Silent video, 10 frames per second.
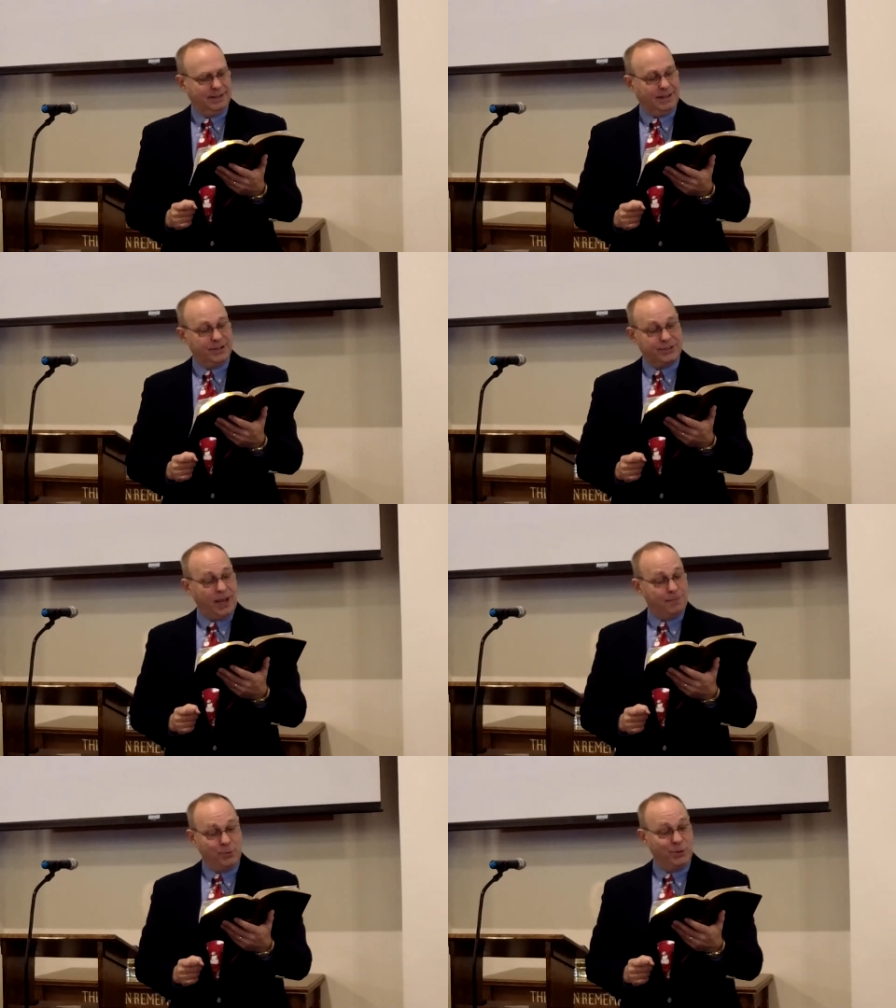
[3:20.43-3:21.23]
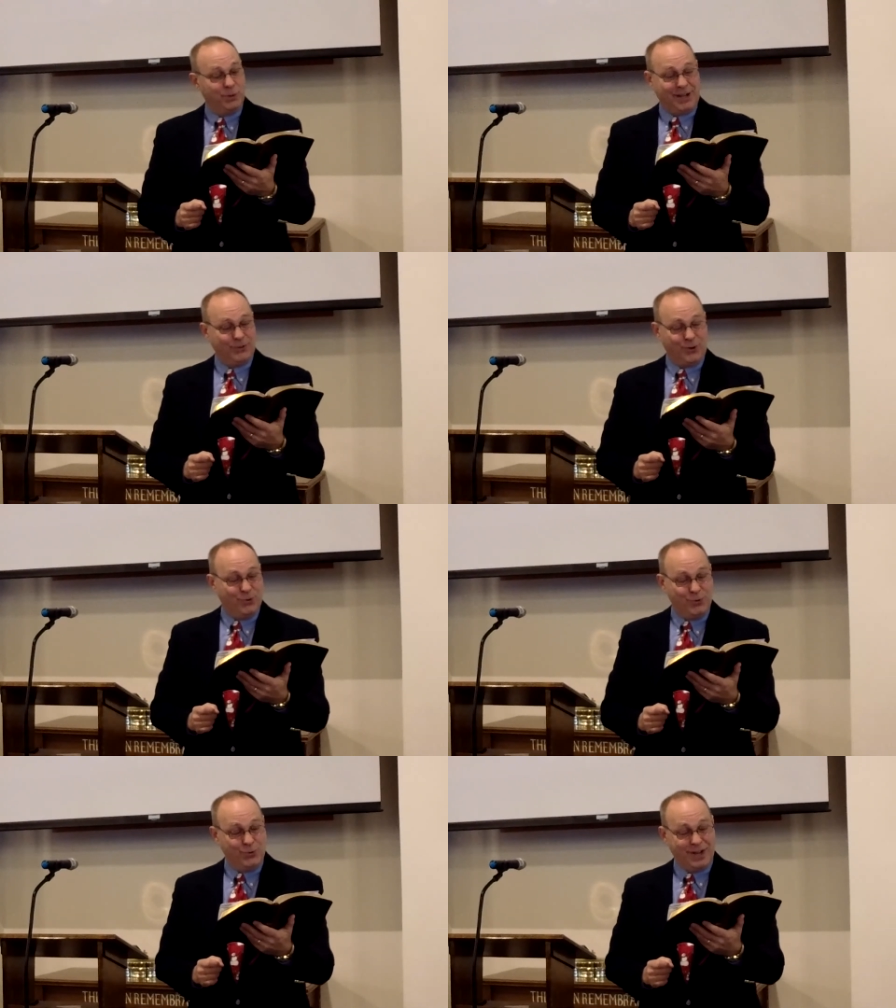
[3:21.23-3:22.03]
A disciple will not know
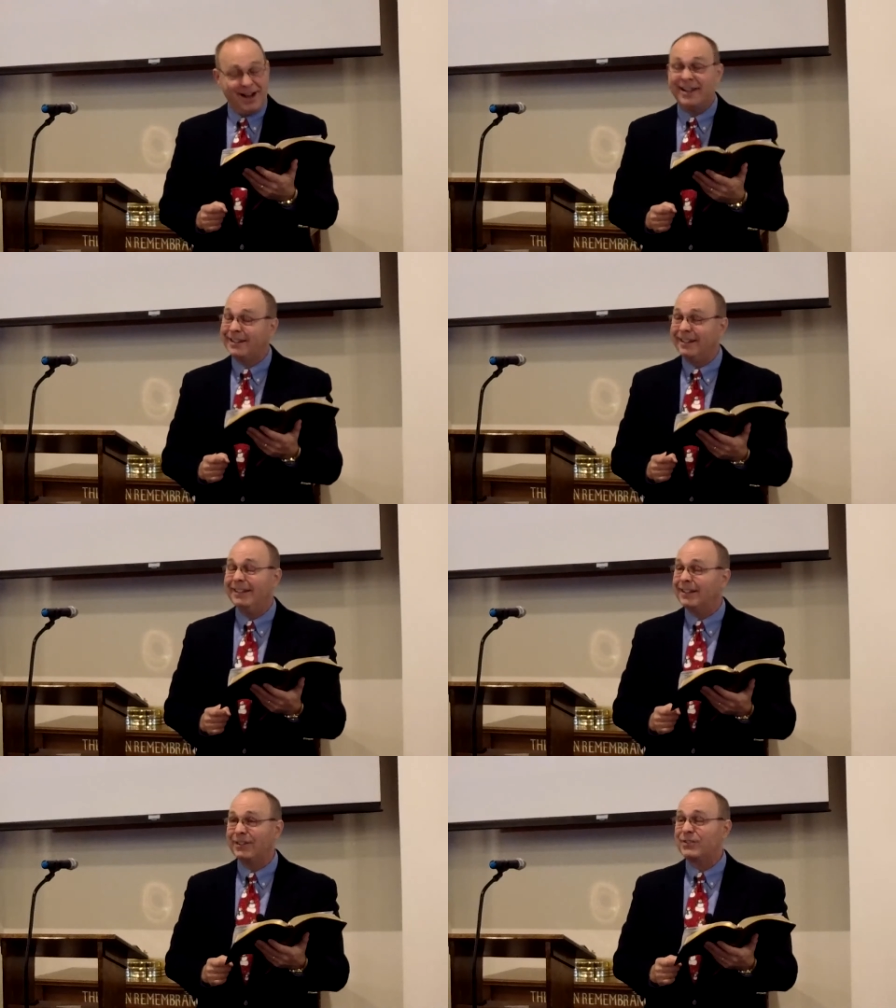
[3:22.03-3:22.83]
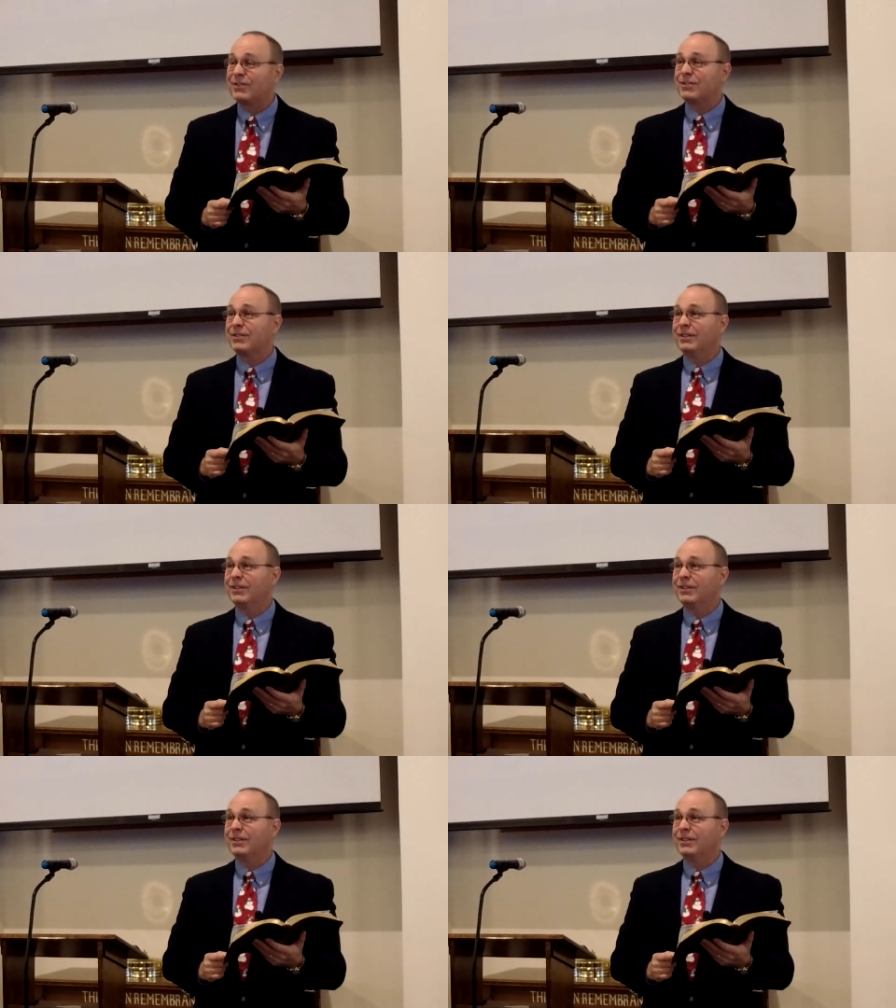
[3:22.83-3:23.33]
who God is